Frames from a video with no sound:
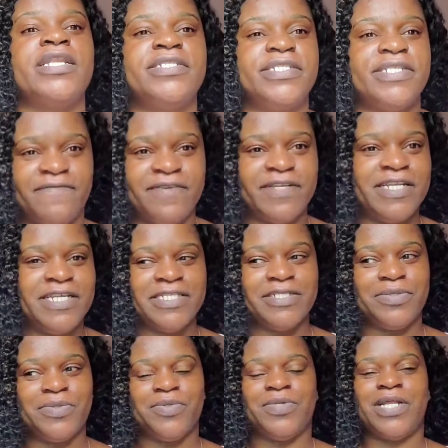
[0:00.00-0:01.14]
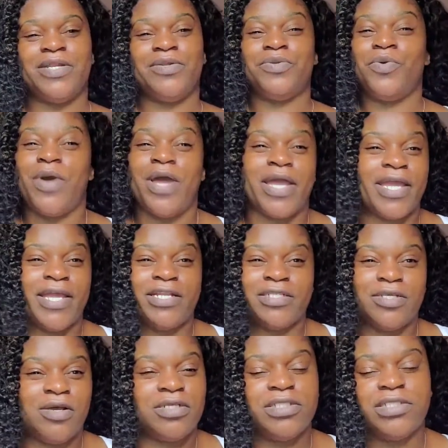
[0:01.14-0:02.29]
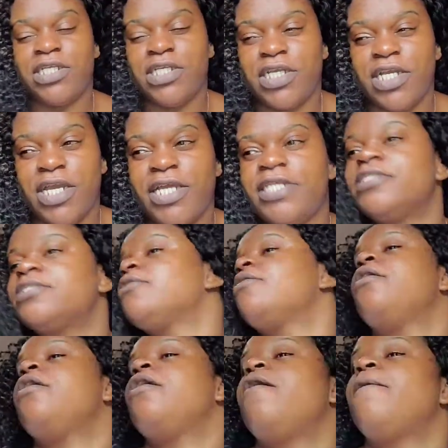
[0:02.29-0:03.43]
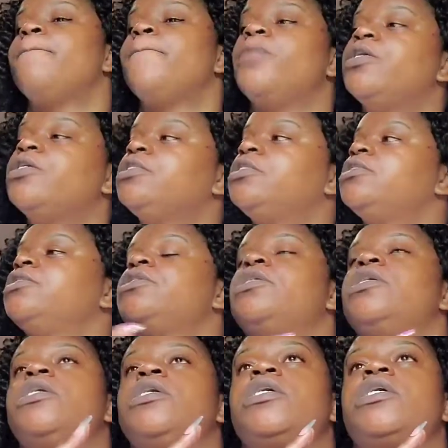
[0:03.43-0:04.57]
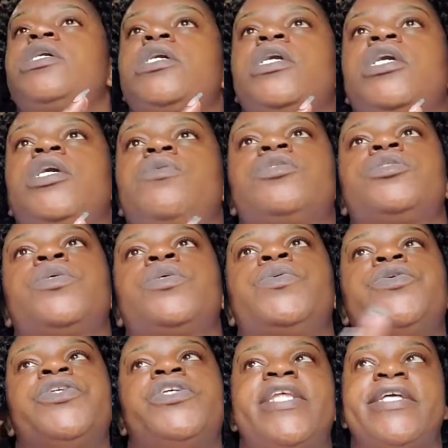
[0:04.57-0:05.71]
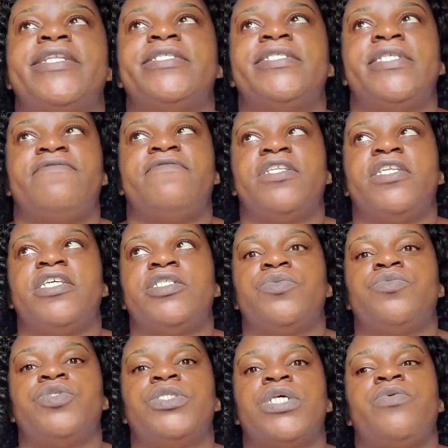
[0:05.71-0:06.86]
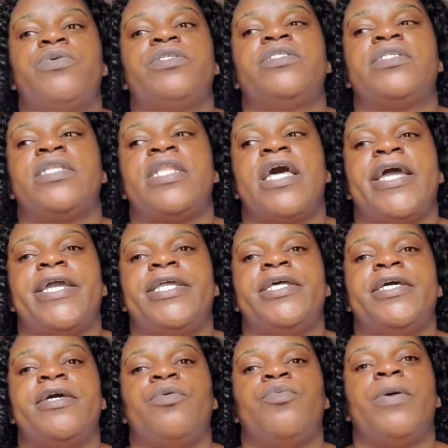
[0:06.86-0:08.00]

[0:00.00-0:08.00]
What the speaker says: than 7 days old. I don't know why I can't talk today, guys, but it was older than 7 days old, so I was denied.